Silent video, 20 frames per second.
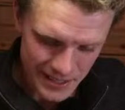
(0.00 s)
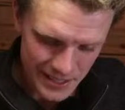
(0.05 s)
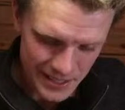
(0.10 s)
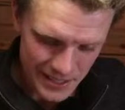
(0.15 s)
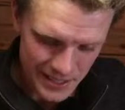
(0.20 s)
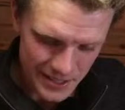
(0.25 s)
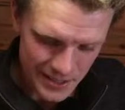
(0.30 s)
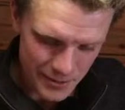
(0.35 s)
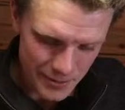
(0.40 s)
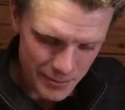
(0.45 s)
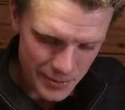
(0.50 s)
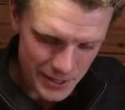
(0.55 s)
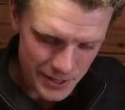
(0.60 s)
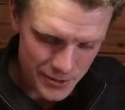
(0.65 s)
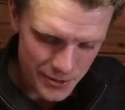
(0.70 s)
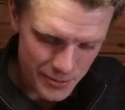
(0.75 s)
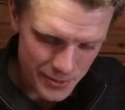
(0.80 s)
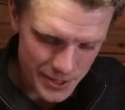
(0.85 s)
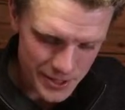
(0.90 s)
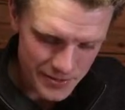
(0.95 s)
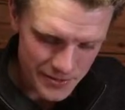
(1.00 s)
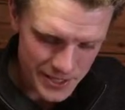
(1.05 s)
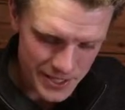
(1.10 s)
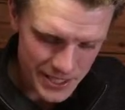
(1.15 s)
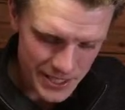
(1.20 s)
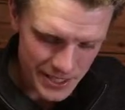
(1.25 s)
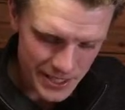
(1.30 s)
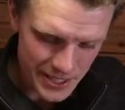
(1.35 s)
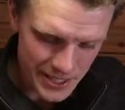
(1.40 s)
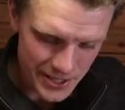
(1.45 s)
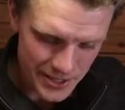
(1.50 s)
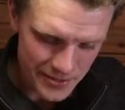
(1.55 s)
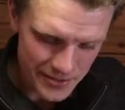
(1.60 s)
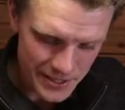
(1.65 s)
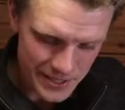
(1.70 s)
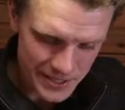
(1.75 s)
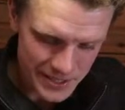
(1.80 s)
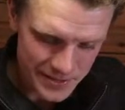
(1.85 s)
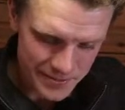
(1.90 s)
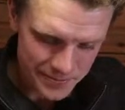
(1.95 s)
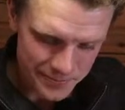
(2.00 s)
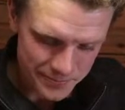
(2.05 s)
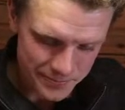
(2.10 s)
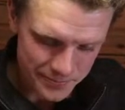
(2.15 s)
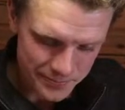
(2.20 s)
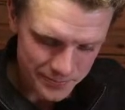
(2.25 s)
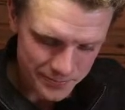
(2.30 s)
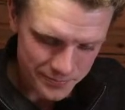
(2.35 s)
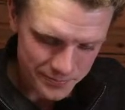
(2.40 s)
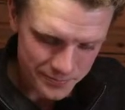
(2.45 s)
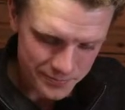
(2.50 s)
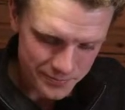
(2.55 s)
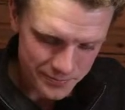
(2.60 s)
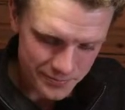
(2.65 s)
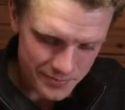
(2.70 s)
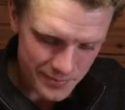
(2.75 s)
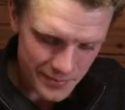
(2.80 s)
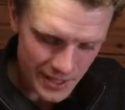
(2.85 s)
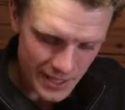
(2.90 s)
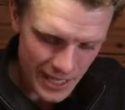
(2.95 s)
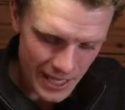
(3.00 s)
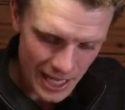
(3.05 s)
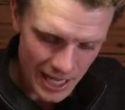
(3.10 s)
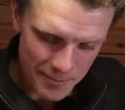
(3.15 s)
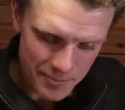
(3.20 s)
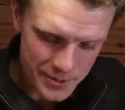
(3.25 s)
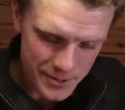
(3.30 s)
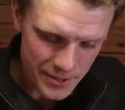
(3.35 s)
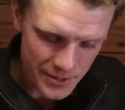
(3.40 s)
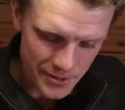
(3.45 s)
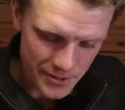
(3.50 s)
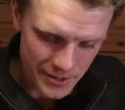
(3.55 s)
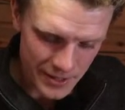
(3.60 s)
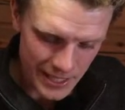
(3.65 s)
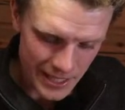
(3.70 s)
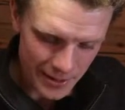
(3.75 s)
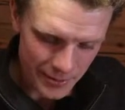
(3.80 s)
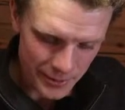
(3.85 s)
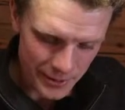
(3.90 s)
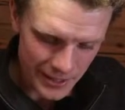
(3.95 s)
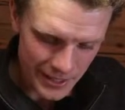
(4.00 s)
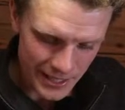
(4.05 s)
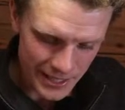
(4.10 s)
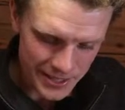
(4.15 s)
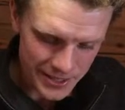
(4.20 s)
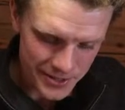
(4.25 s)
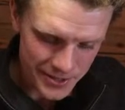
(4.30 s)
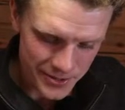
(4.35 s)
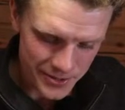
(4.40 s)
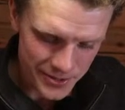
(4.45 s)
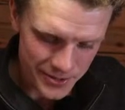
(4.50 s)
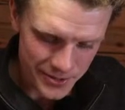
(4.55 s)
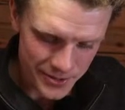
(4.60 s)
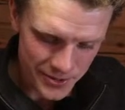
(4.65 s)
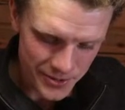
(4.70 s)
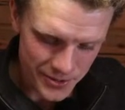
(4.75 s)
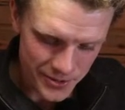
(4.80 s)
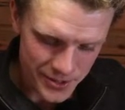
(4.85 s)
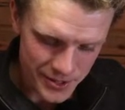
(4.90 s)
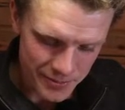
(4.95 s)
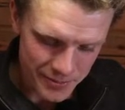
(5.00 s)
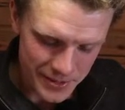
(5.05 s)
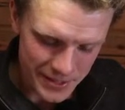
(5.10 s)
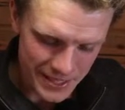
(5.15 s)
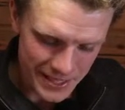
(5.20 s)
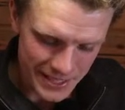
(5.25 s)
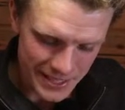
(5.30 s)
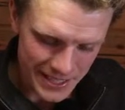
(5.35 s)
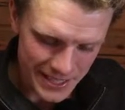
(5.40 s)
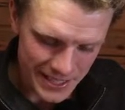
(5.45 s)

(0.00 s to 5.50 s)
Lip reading: not make too much of a deal out of it. Absolutely, I would like to do something like that